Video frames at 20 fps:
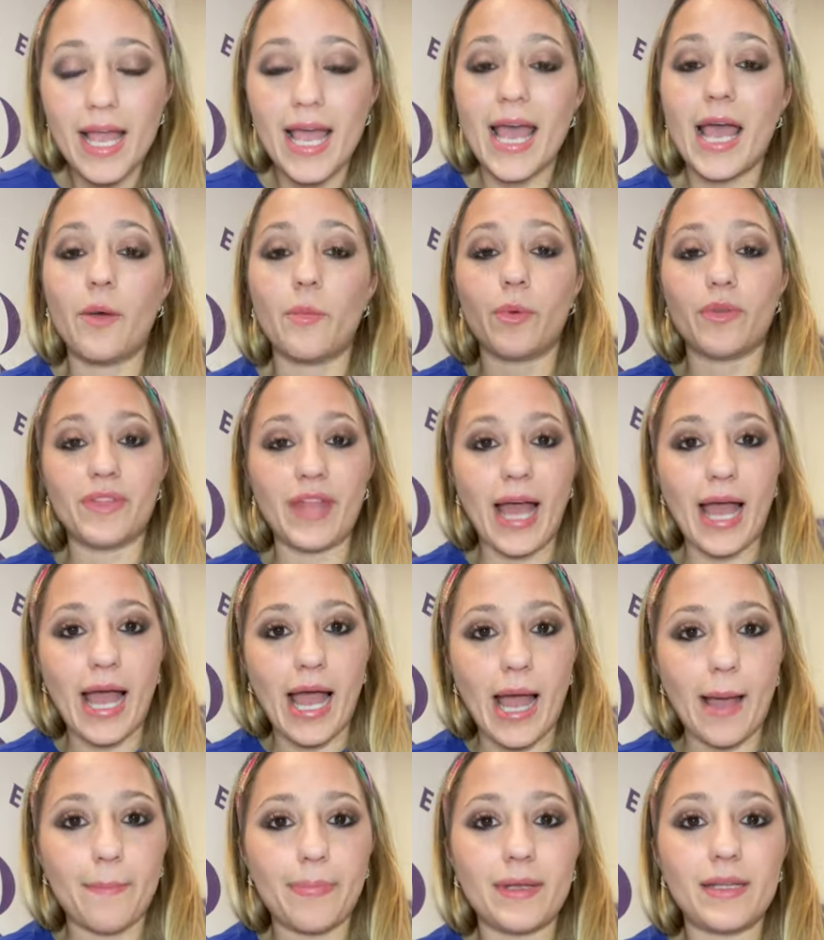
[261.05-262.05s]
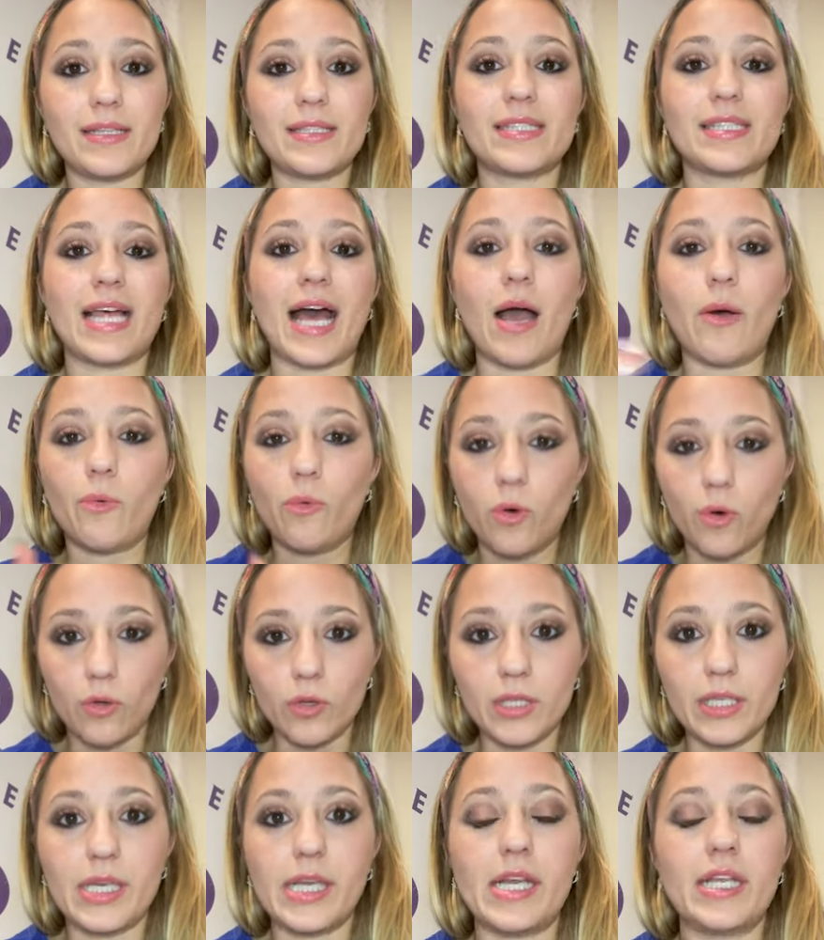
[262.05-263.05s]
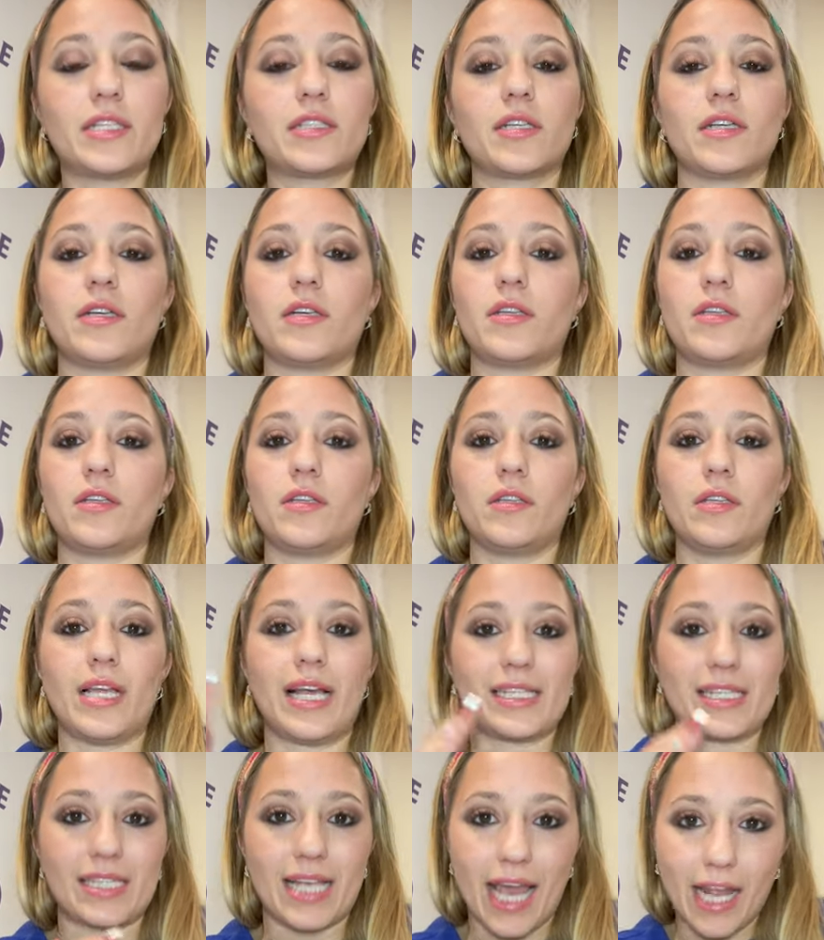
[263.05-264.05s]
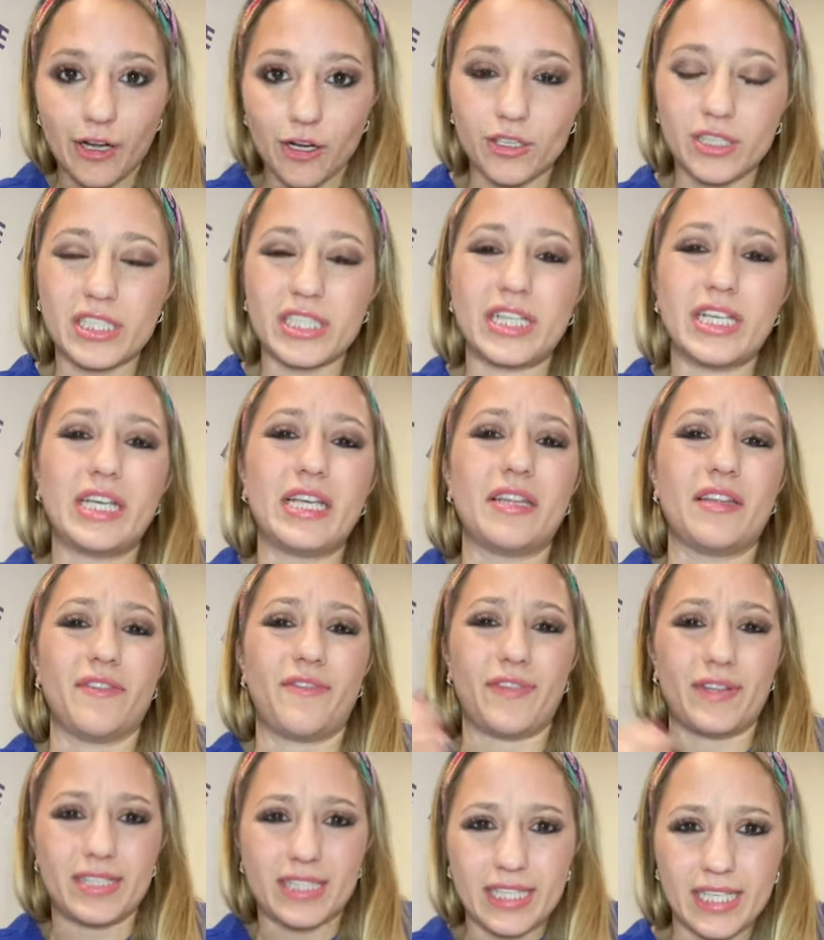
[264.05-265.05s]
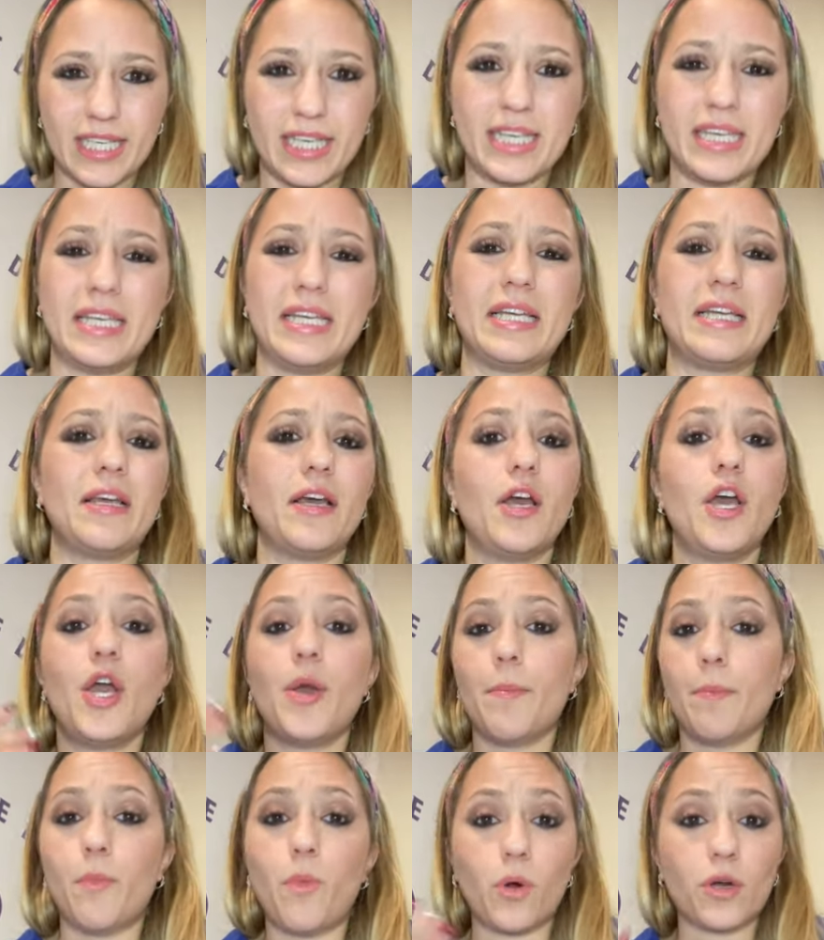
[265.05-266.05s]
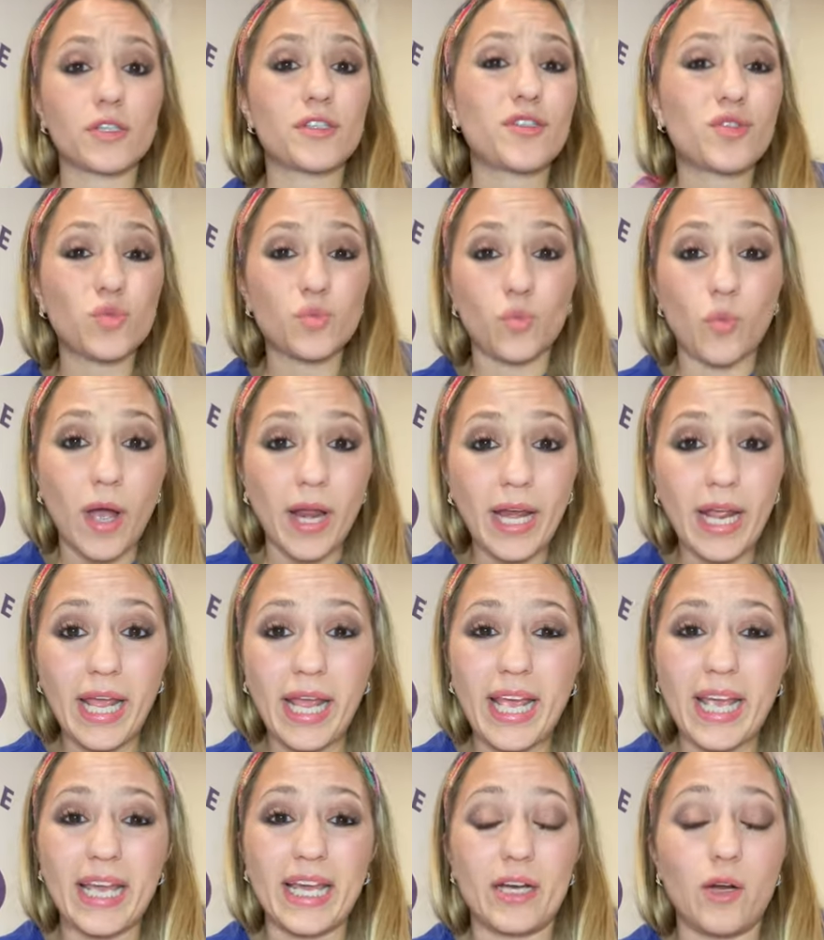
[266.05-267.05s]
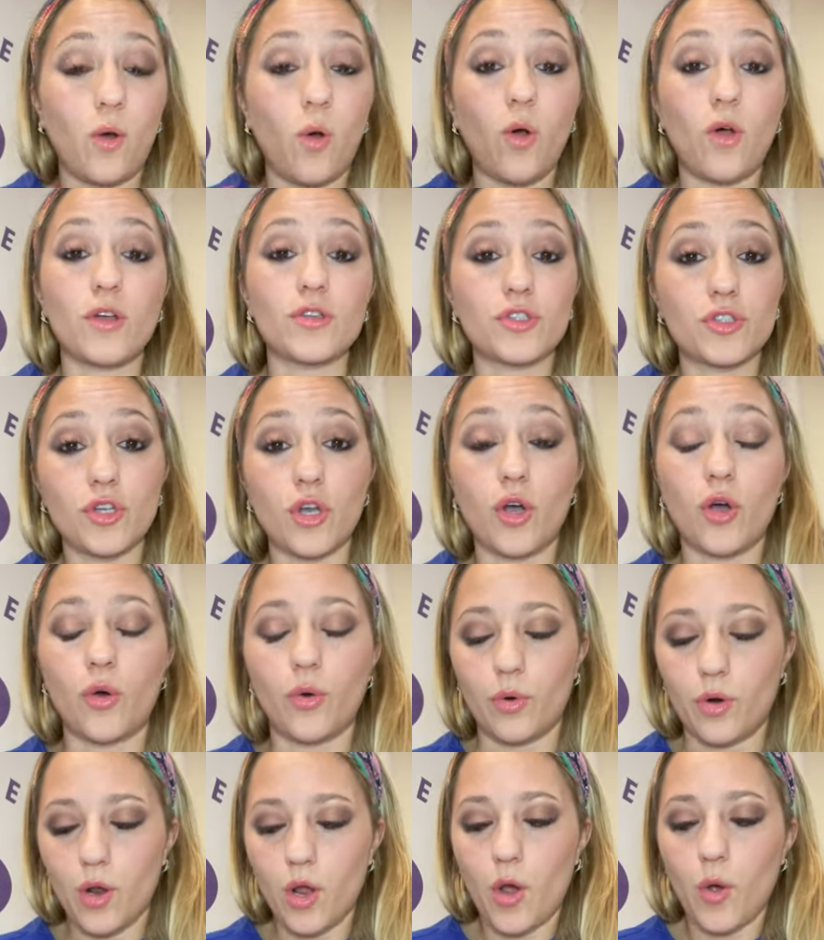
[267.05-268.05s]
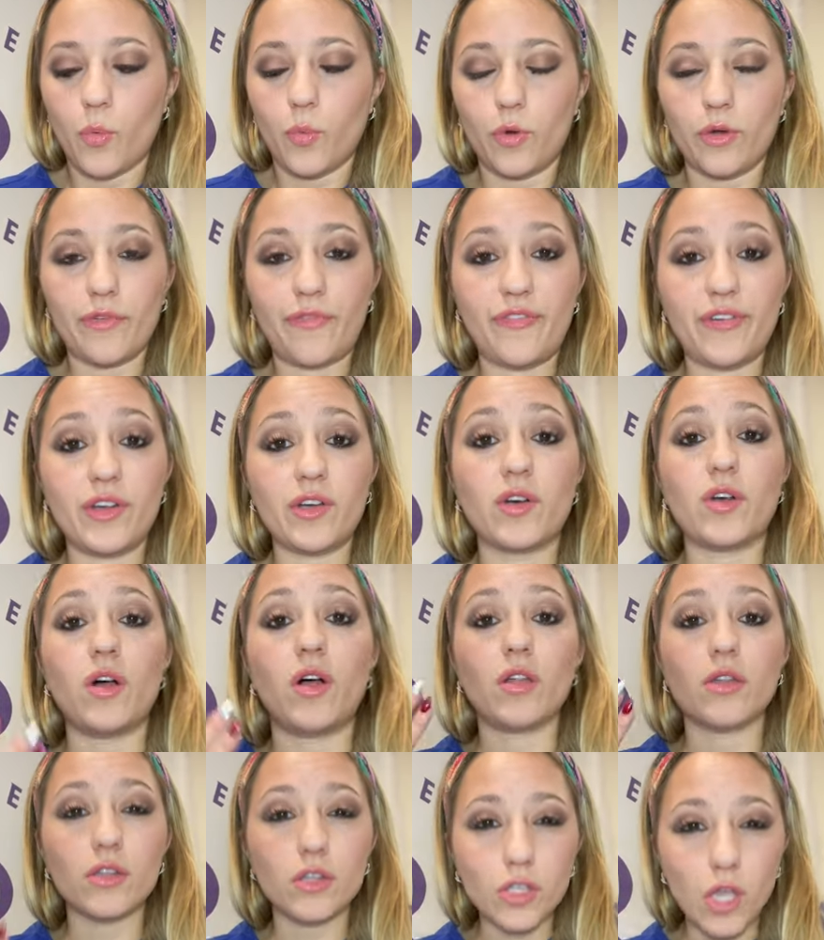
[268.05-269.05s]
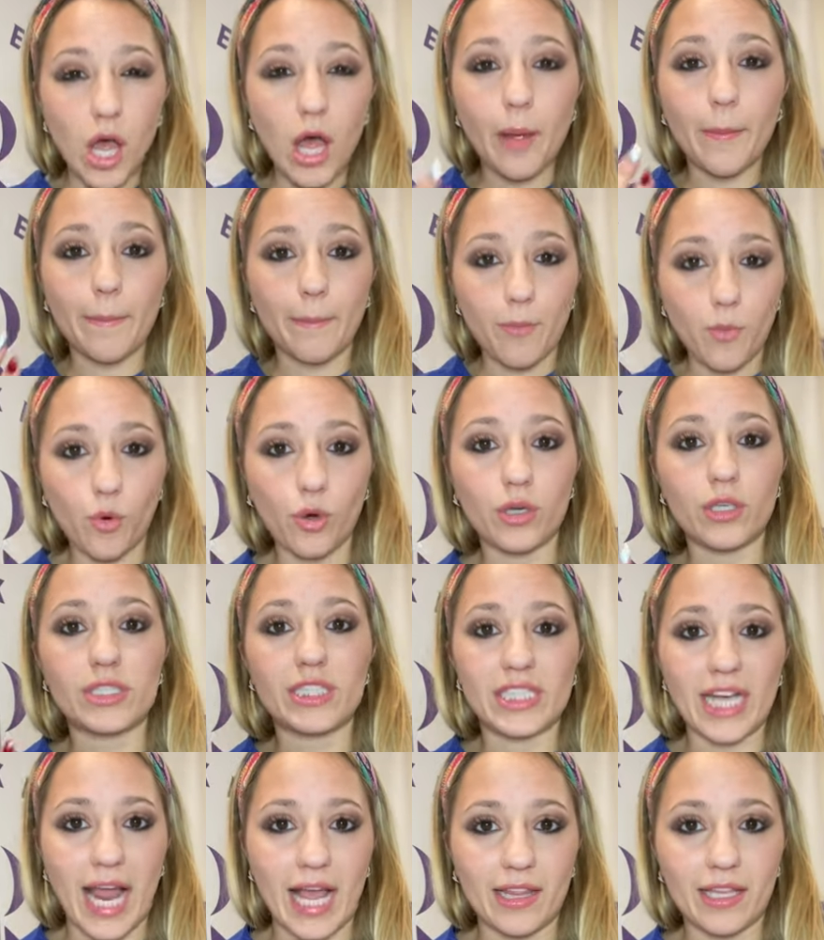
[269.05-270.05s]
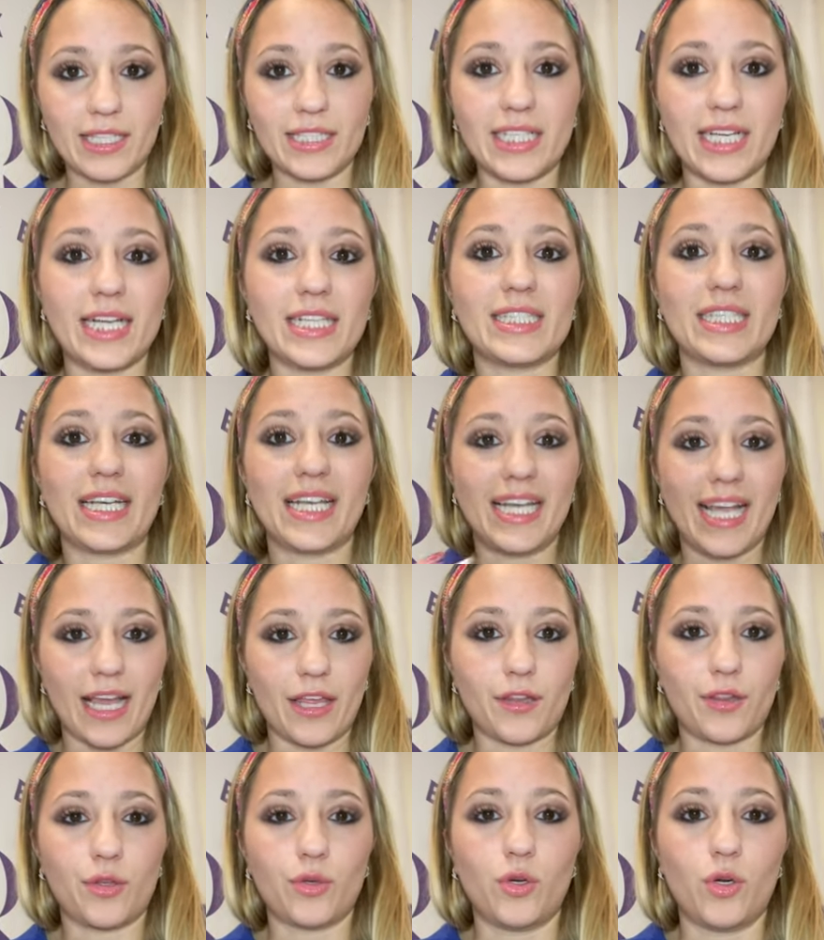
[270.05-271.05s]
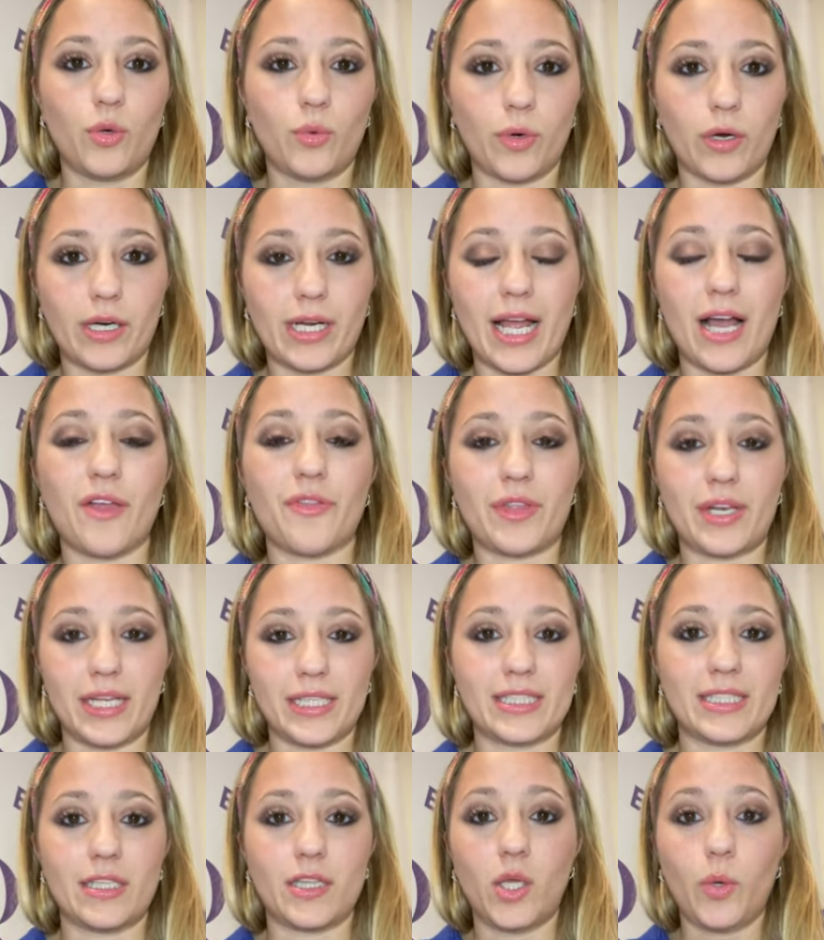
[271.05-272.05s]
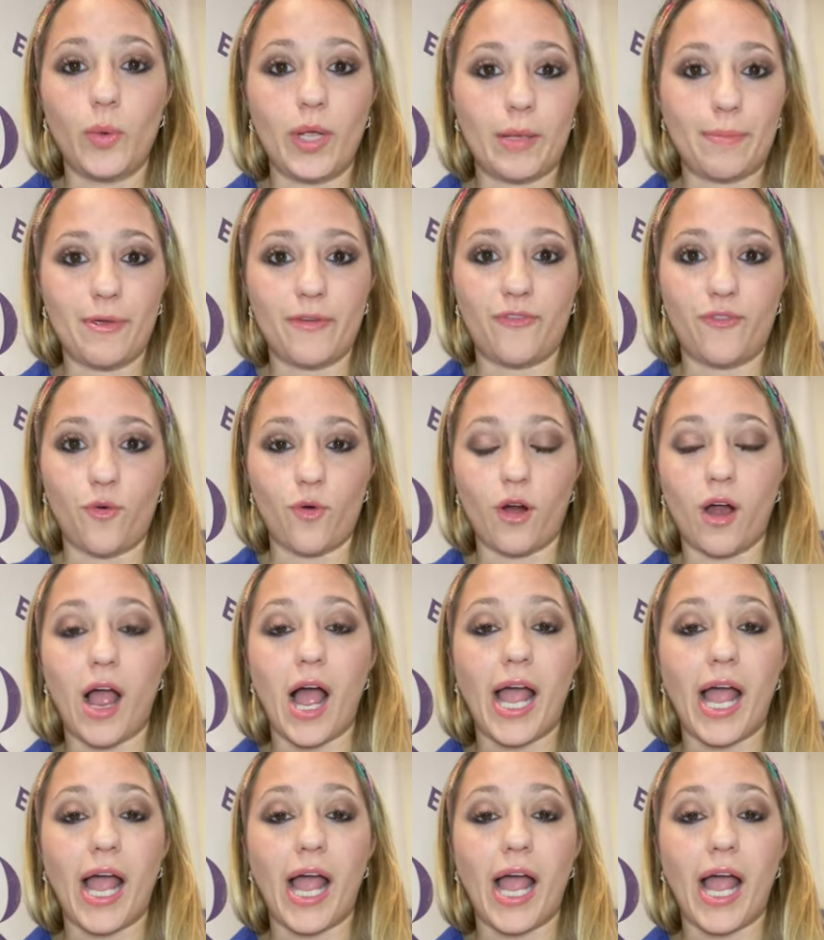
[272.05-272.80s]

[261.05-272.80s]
And when that happens, that will lead to the less energy, the fatigue, more sweating. It also will feel a lot more challenging to get through a workout than it did the week before.